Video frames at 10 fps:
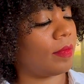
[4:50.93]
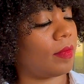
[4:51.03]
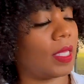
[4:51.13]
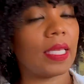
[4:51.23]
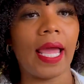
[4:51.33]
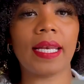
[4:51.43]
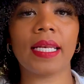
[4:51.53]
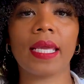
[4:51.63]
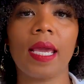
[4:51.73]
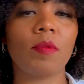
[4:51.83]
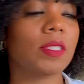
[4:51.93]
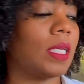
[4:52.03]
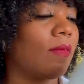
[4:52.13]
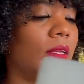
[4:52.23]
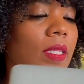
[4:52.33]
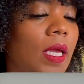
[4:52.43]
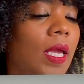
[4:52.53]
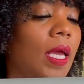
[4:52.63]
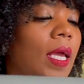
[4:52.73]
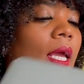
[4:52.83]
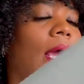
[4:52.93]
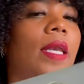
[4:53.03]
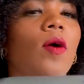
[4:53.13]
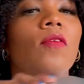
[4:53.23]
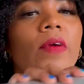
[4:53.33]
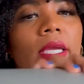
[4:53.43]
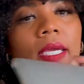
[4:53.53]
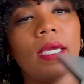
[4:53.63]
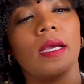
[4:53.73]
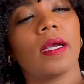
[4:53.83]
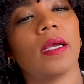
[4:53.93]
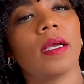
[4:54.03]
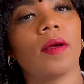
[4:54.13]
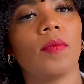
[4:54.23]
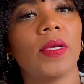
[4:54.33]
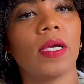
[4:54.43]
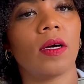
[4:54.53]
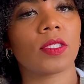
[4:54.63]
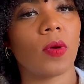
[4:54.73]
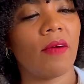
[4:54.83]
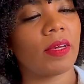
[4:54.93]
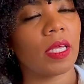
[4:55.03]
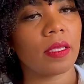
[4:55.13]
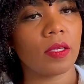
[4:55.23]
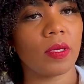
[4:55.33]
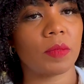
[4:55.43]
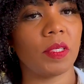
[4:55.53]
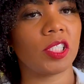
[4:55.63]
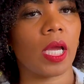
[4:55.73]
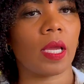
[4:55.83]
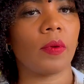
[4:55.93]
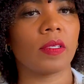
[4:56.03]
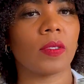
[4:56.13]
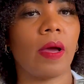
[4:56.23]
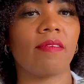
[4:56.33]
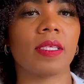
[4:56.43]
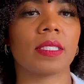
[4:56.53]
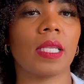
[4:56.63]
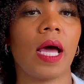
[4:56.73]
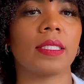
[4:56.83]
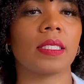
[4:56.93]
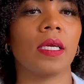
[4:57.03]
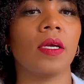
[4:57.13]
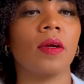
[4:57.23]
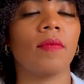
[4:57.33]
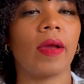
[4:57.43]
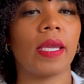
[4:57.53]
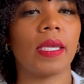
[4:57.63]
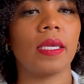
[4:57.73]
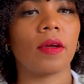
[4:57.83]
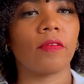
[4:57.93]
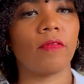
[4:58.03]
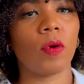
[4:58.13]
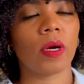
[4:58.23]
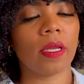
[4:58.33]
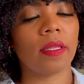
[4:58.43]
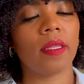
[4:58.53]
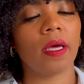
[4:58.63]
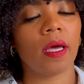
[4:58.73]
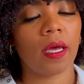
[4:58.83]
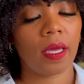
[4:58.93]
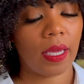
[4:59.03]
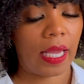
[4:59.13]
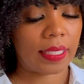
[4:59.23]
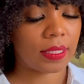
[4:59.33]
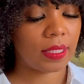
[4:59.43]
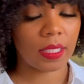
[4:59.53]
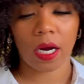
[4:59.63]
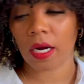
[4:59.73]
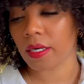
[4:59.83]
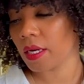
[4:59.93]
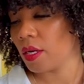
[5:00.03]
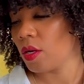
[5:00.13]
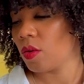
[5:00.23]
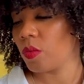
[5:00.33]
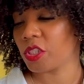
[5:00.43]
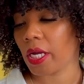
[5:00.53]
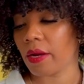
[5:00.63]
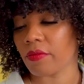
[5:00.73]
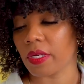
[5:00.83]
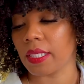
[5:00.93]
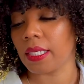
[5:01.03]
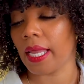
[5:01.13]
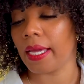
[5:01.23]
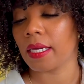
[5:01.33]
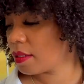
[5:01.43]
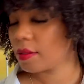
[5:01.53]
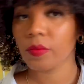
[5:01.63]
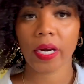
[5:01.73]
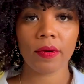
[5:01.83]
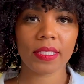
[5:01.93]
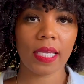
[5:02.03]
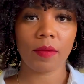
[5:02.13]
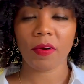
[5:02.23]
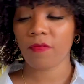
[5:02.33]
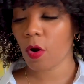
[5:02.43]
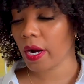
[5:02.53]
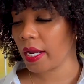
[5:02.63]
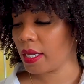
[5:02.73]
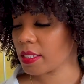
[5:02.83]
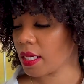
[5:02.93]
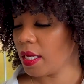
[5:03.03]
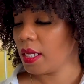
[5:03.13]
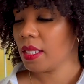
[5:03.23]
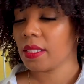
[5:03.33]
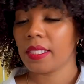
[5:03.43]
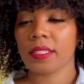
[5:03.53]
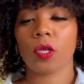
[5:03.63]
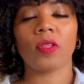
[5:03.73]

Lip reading: the lightning cables and everything. And over here we also have another USB jack, and we also have the slot right here for the SD card, which I really like. What I was saying before is this, so